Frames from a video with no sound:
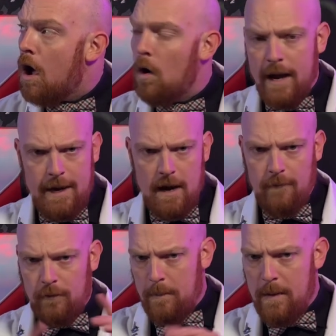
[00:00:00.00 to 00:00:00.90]
Okay, now
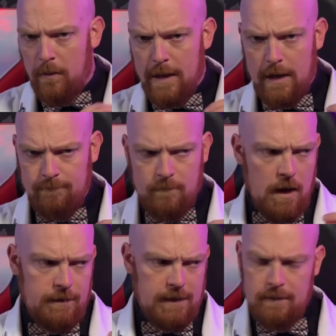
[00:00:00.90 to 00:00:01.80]
for the people that
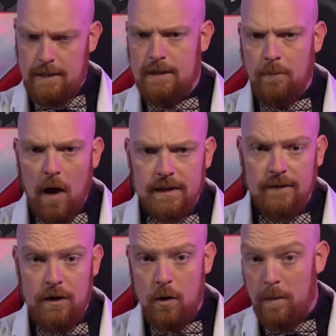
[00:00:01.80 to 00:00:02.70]
didn't need to pause the video